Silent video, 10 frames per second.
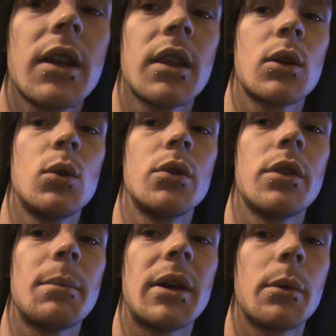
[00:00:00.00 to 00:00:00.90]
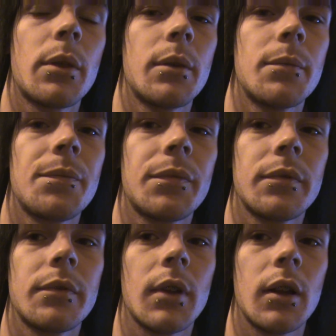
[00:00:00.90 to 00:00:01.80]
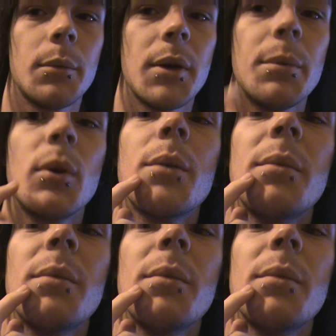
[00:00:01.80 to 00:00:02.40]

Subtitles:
get that corner of the mouth. A lot of people can